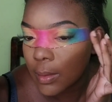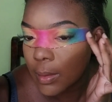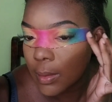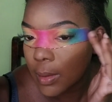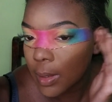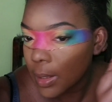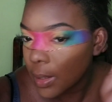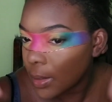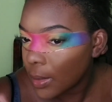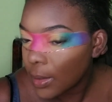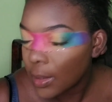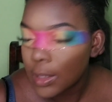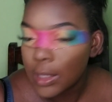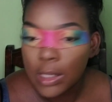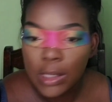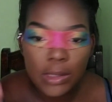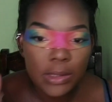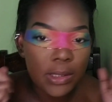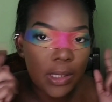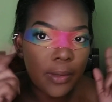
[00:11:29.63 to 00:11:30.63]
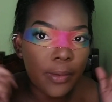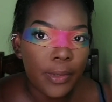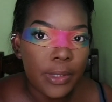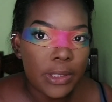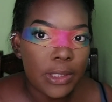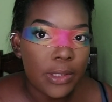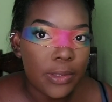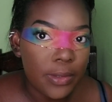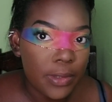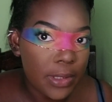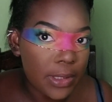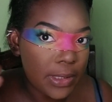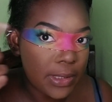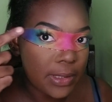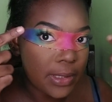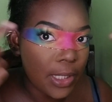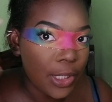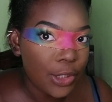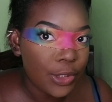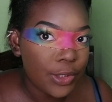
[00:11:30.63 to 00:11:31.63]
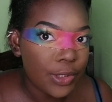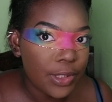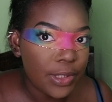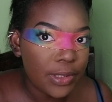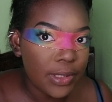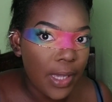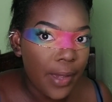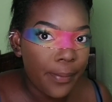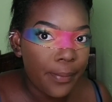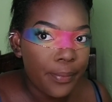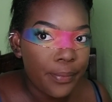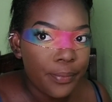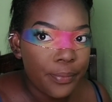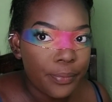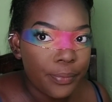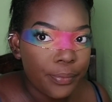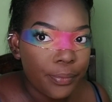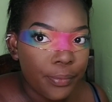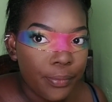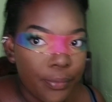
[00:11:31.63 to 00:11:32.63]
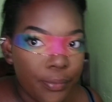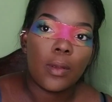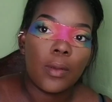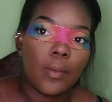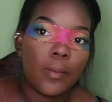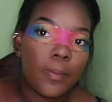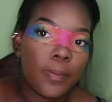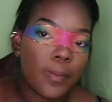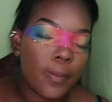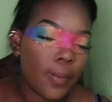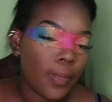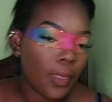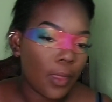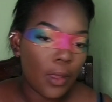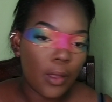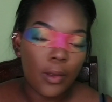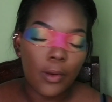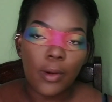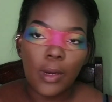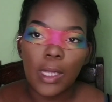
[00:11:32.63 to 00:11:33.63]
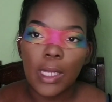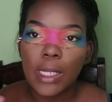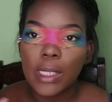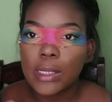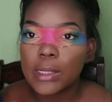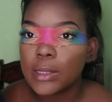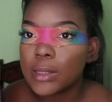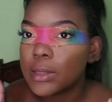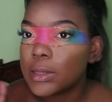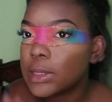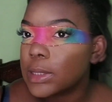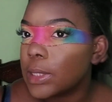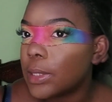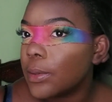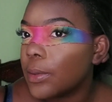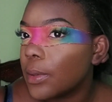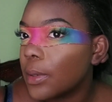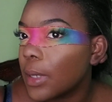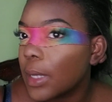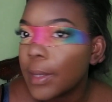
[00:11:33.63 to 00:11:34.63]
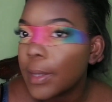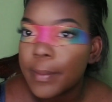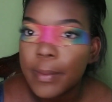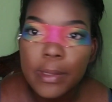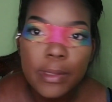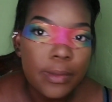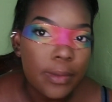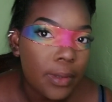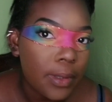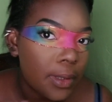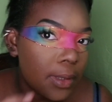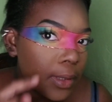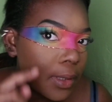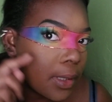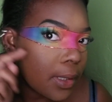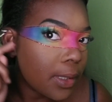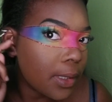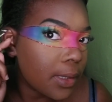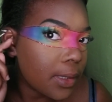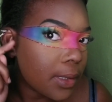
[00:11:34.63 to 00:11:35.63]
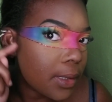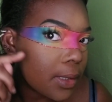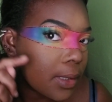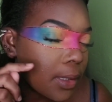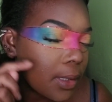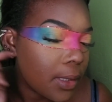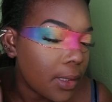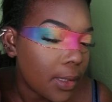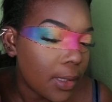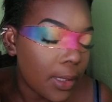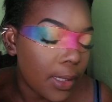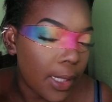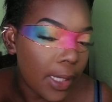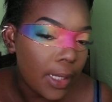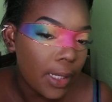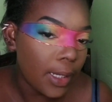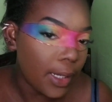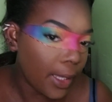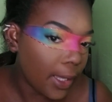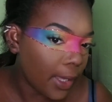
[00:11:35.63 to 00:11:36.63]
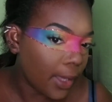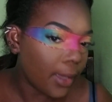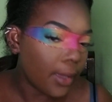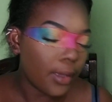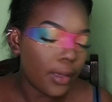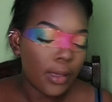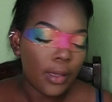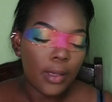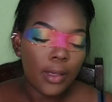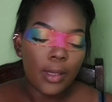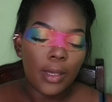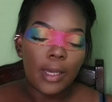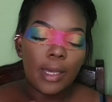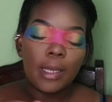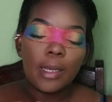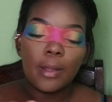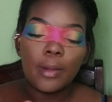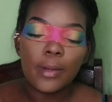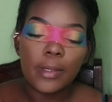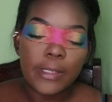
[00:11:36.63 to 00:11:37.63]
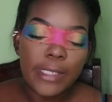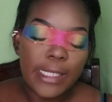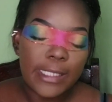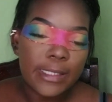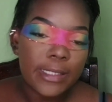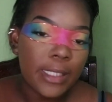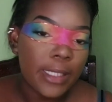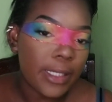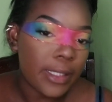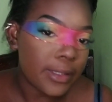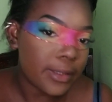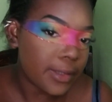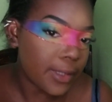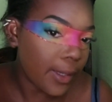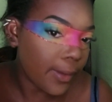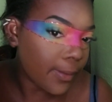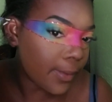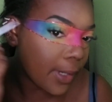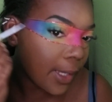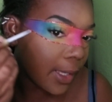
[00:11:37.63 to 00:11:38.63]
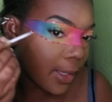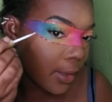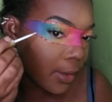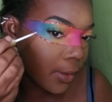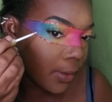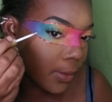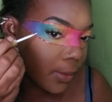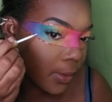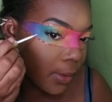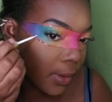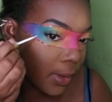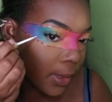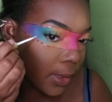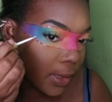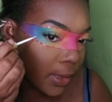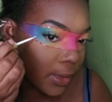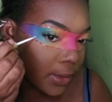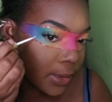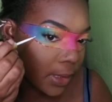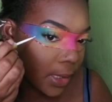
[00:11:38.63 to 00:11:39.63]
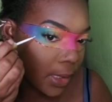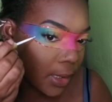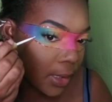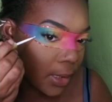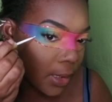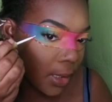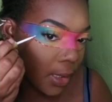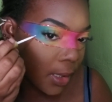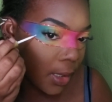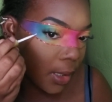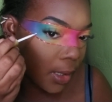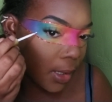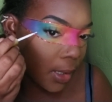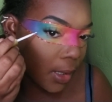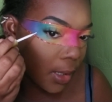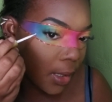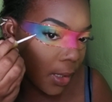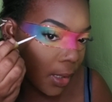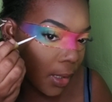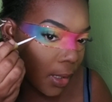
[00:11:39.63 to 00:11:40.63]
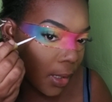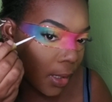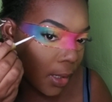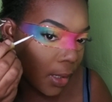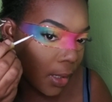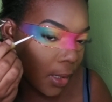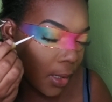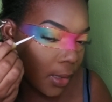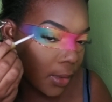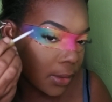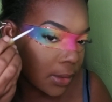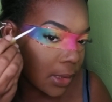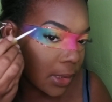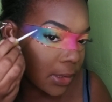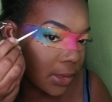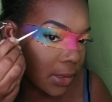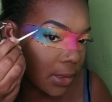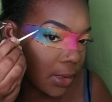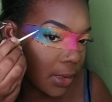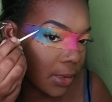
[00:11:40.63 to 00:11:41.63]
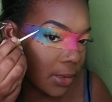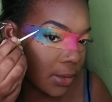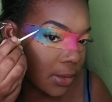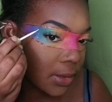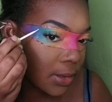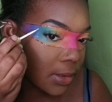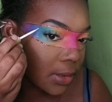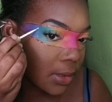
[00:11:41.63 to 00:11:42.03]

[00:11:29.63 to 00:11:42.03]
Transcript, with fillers: Okay, so I'm going to do this to the top. Right, so I put on that there, and now I'm just taking some nail glue with like touching it.